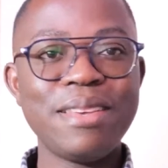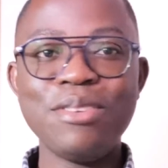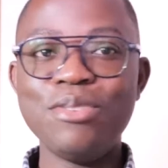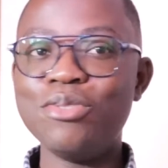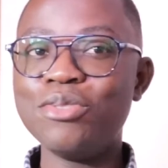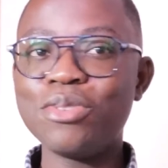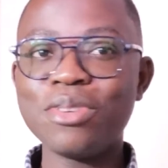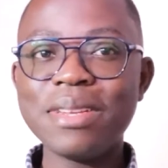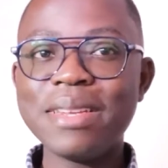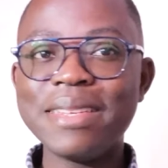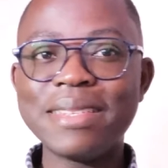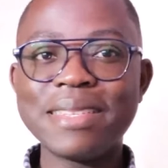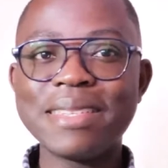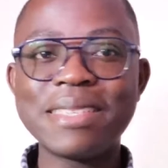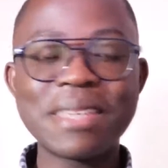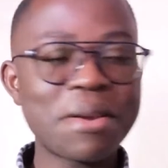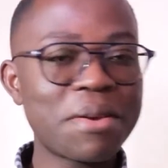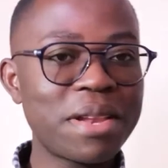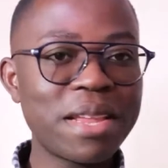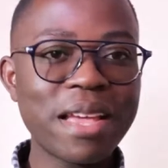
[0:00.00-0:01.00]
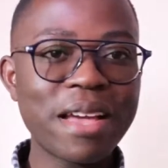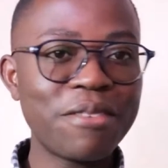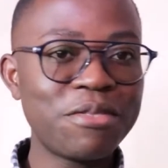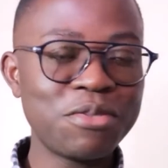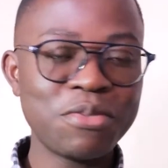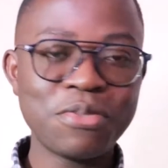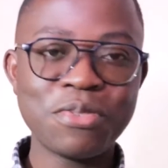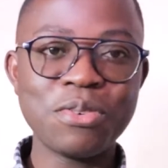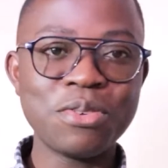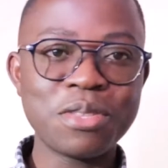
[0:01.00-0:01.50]
You don't necessarily have
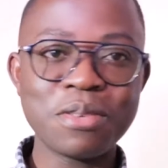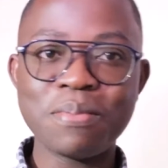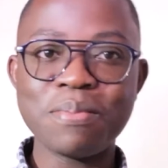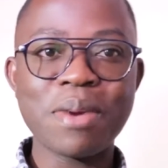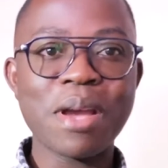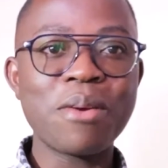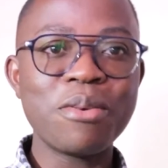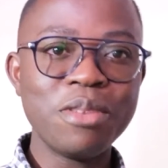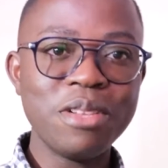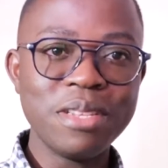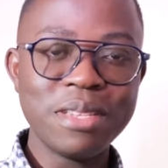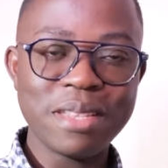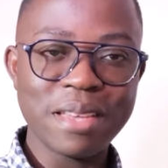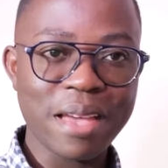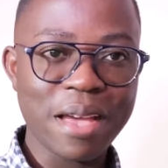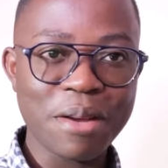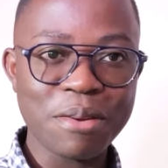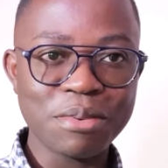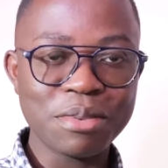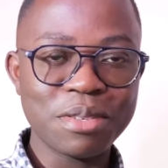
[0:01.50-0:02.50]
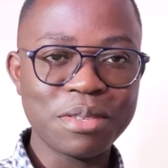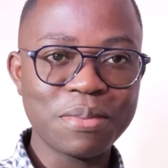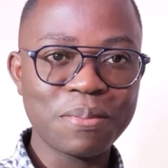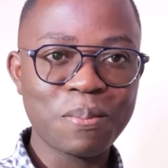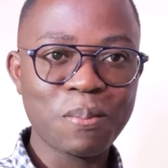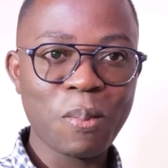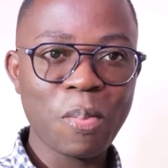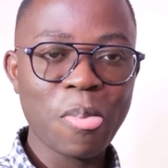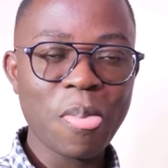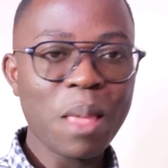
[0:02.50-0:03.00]
to fill the barrel in the house,
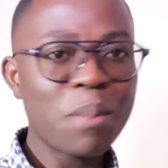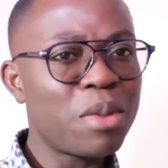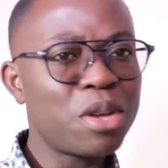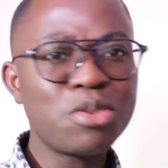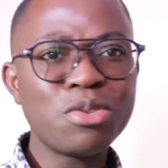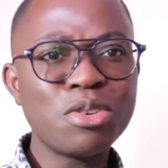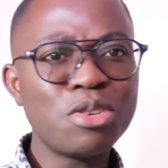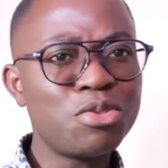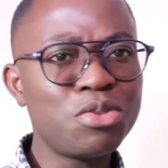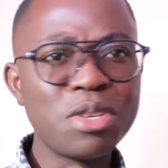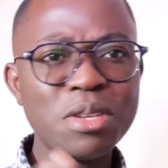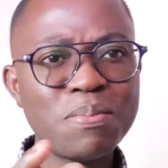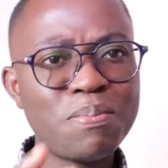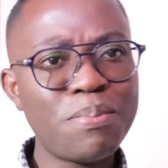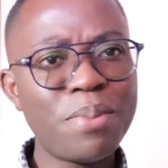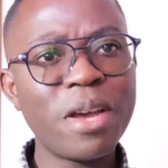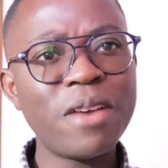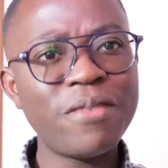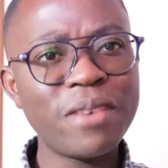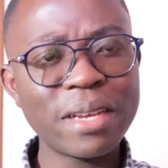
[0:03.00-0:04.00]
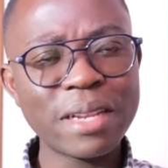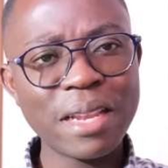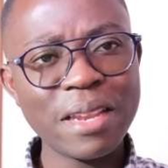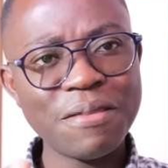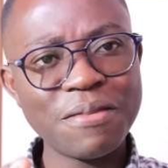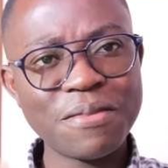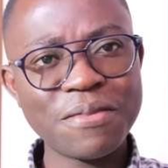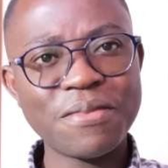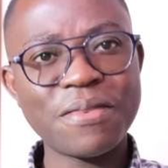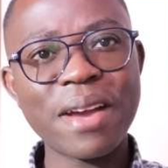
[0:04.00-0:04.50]
but you are doing
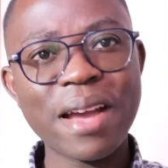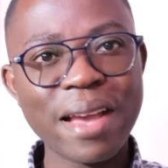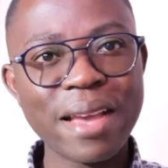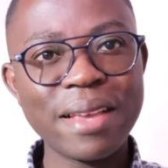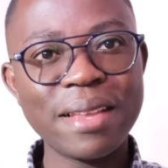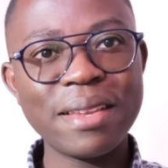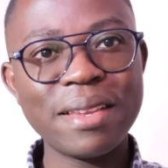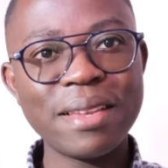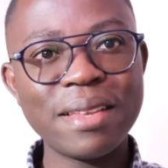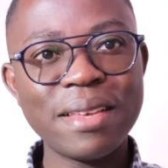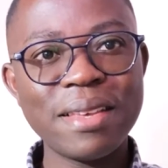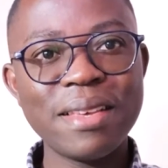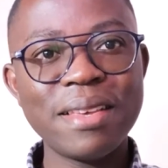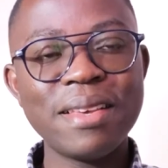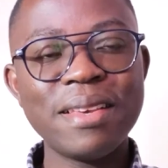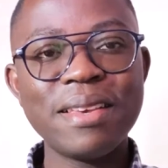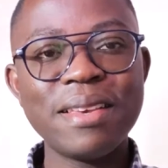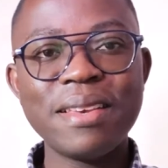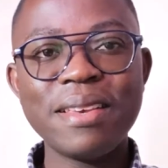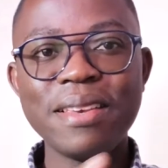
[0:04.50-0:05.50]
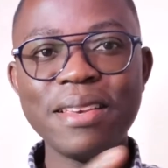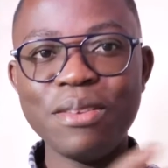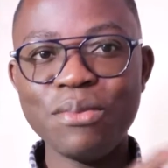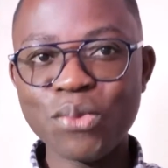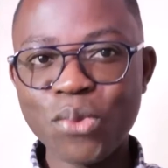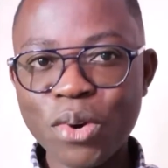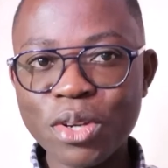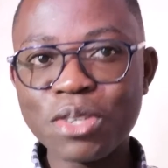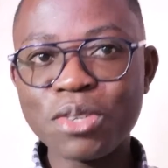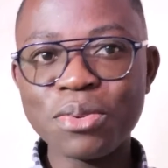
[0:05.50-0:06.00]
perfectly fine
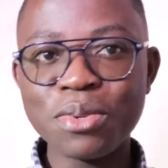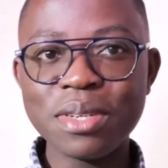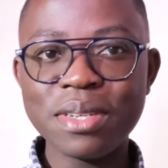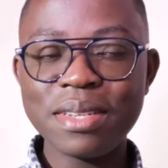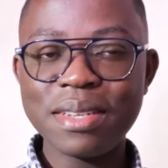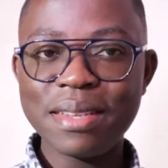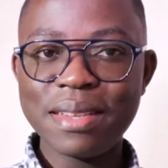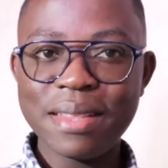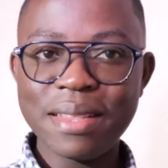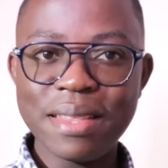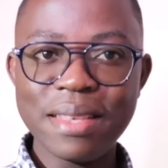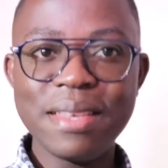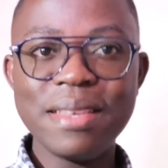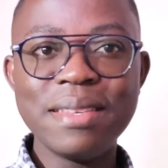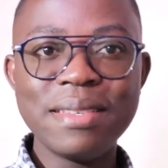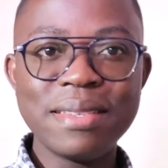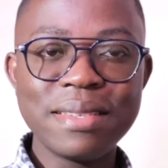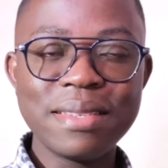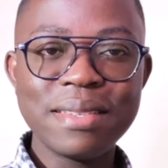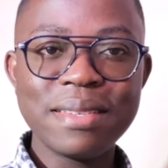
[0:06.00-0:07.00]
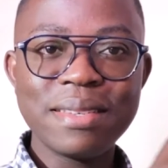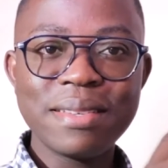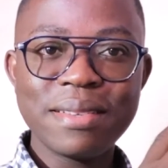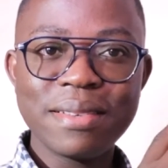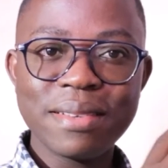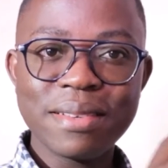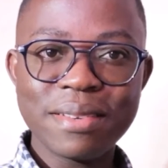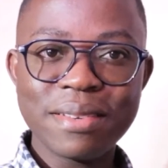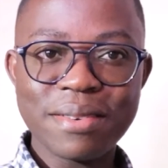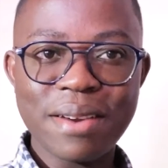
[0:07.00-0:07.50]
in watering these
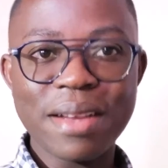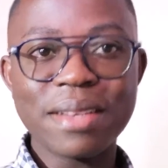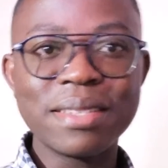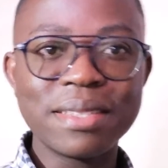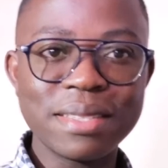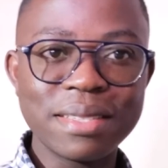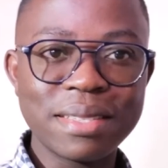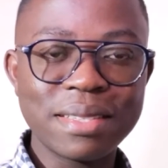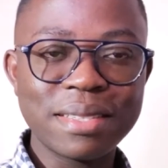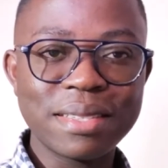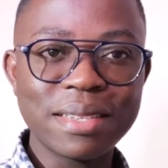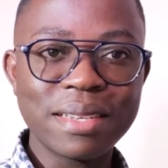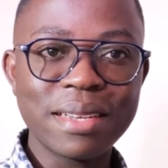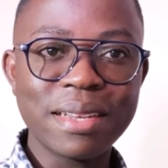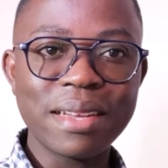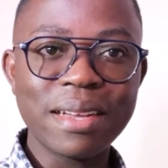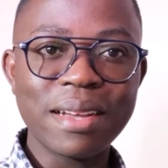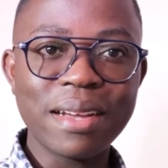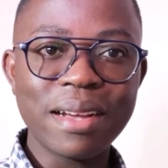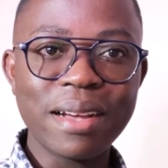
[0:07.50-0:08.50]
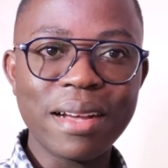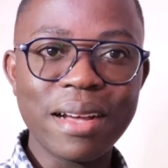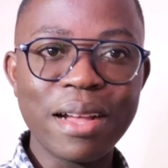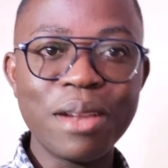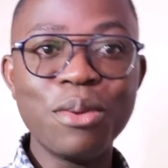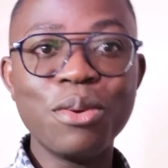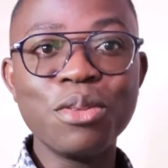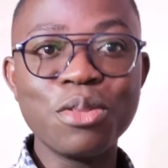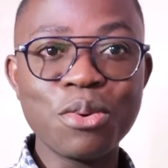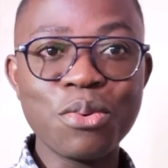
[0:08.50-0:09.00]
grasses
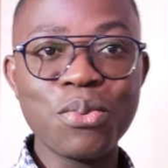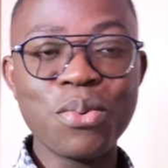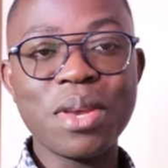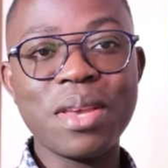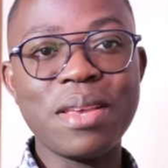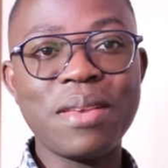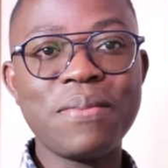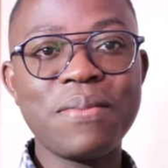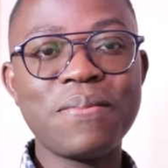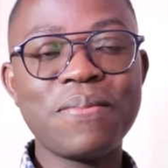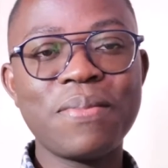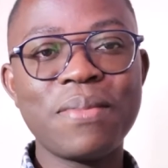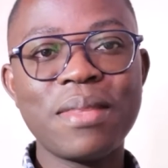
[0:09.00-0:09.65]
along the way.